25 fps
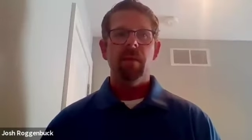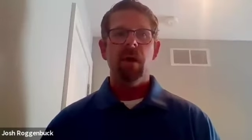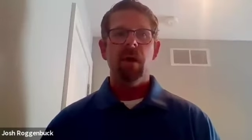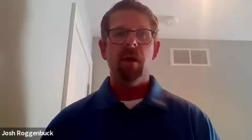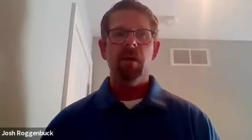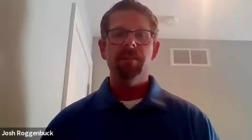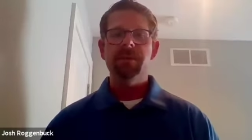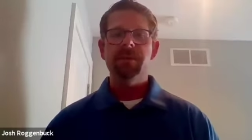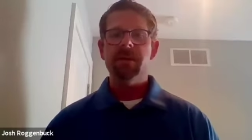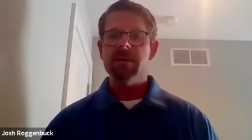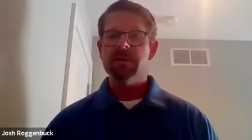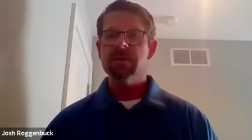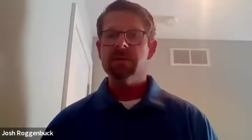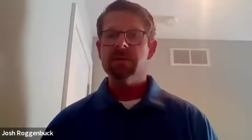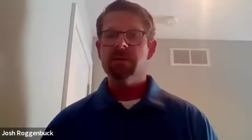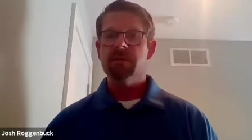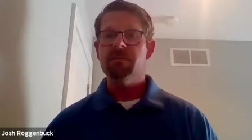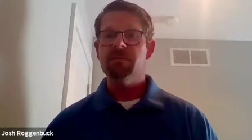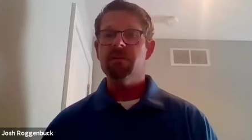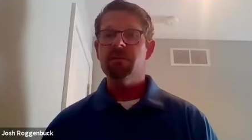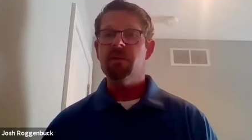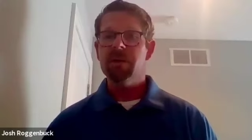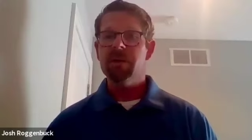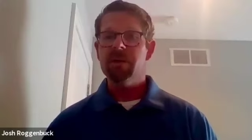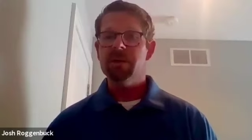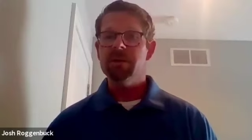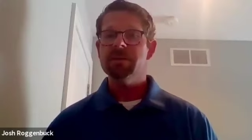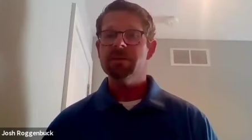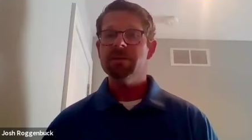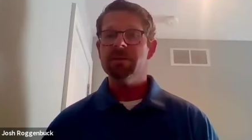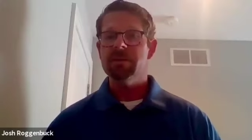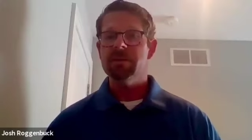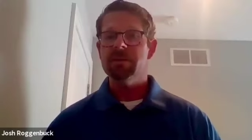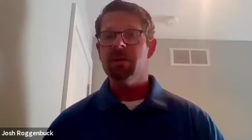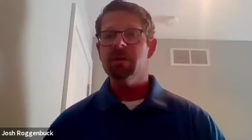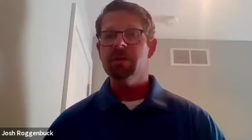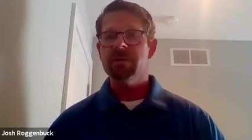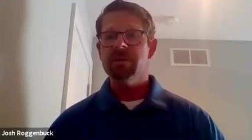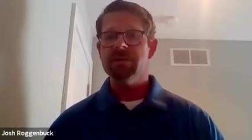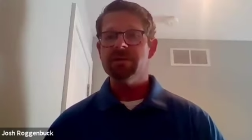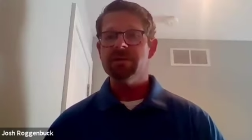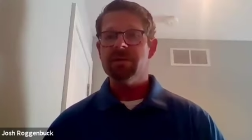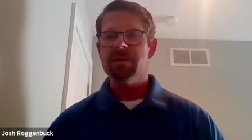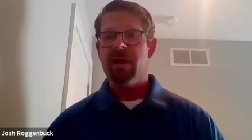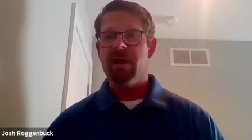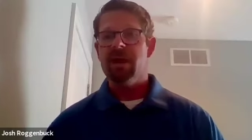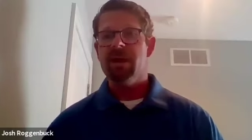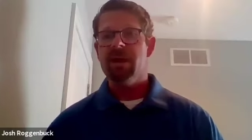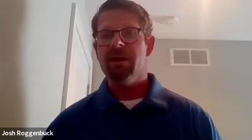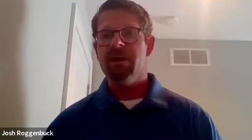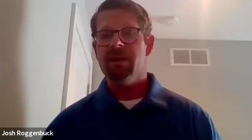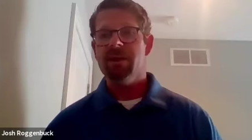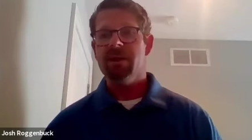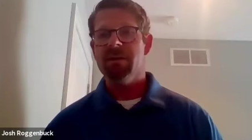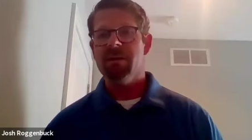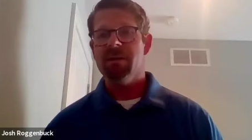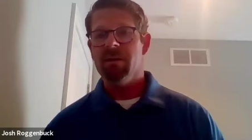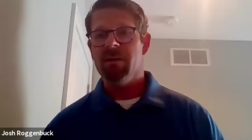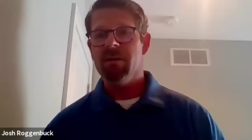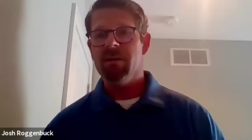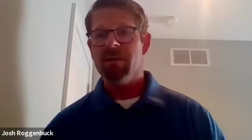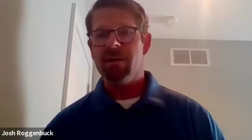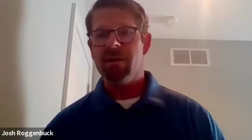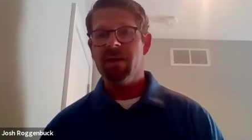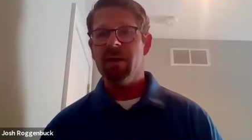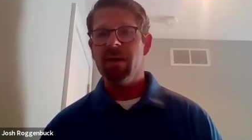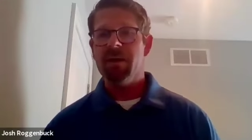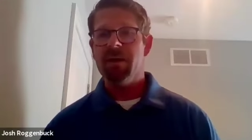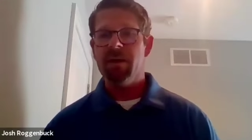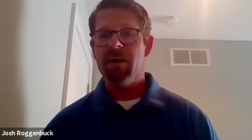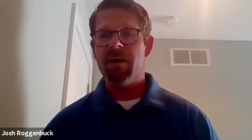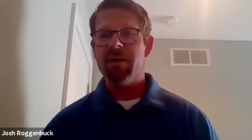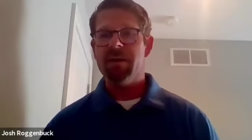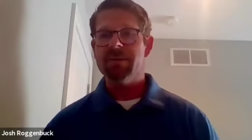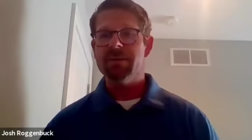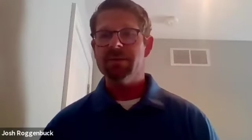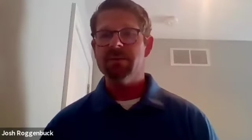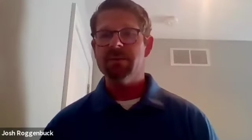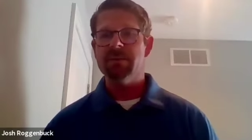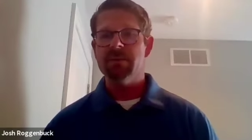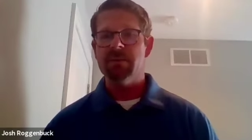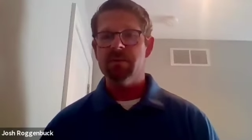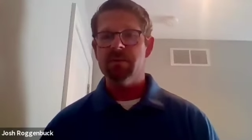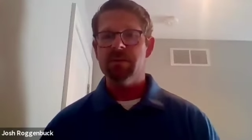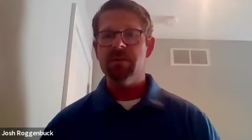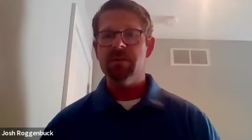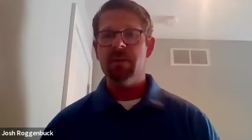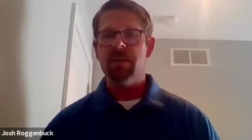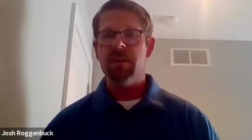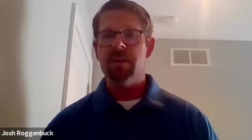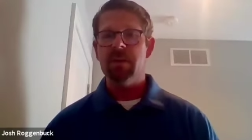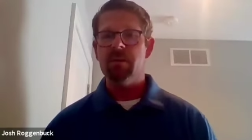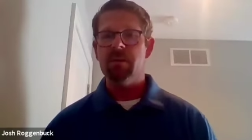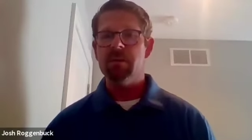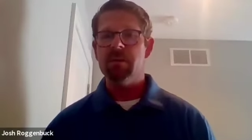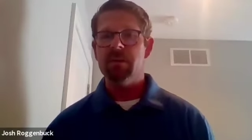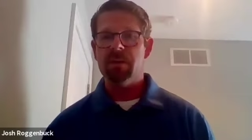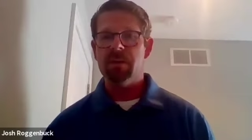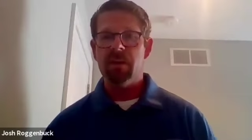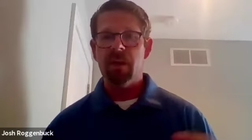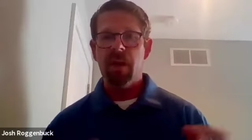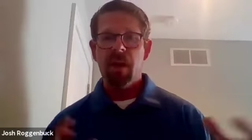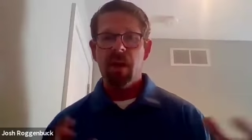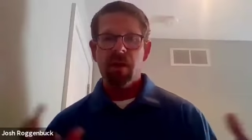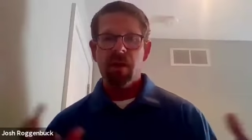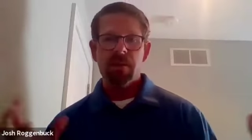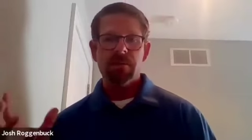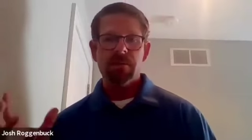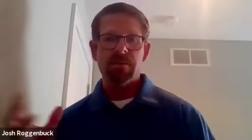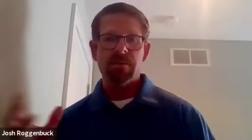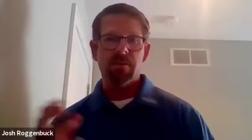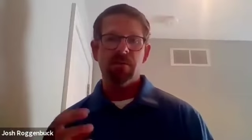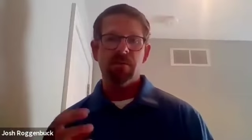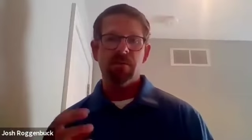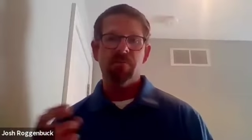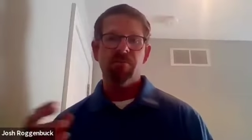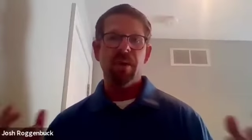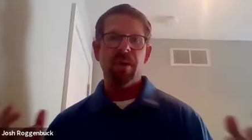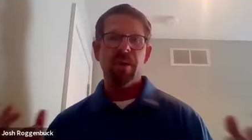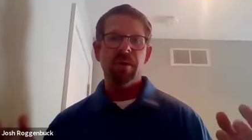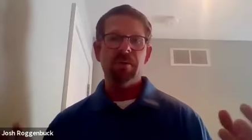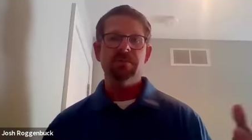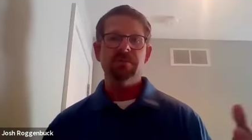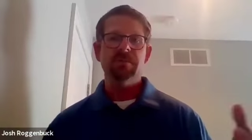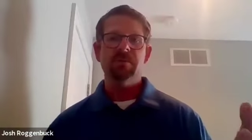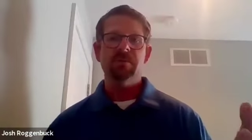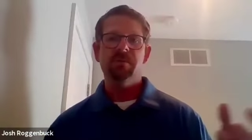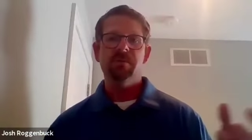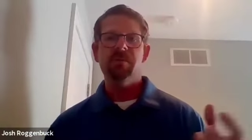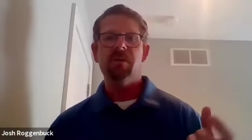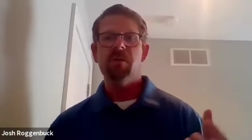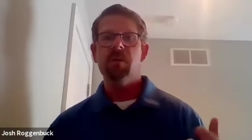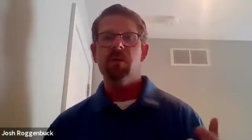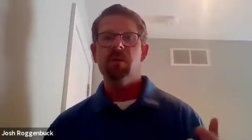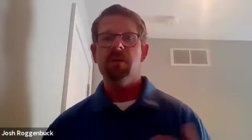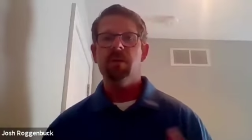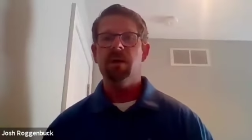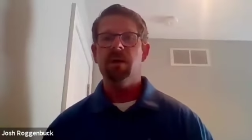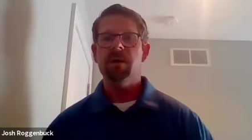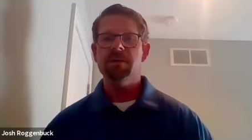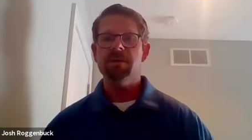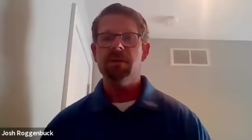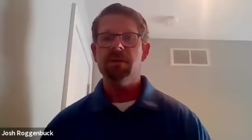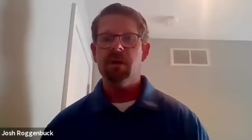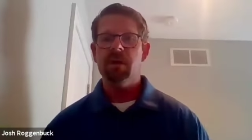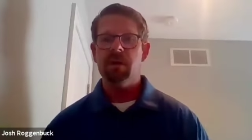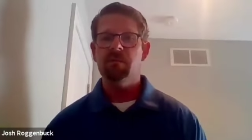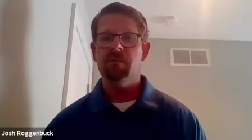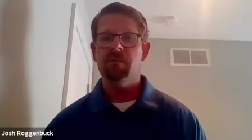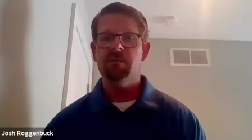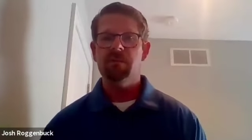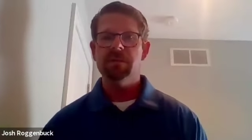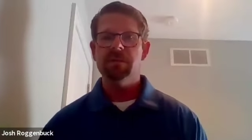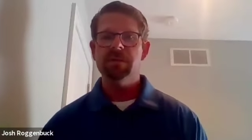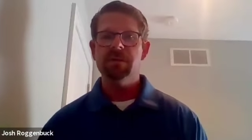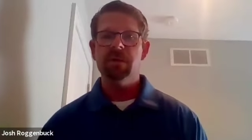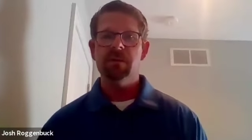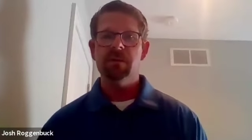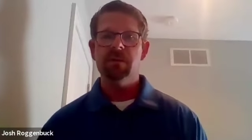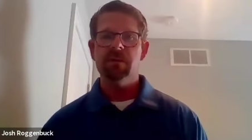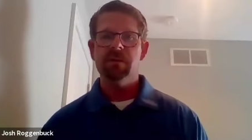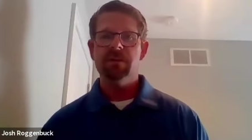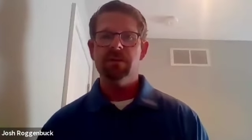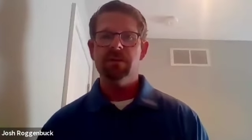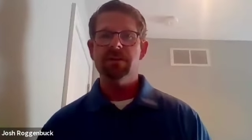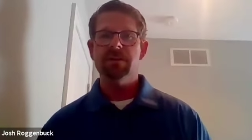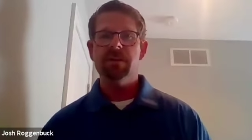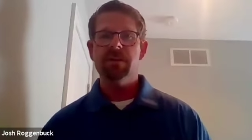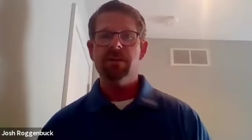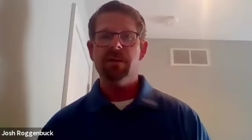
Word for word: helped us to focus and all the static and all the chaos and to be able to sort of bounce a few thoughts off of each other and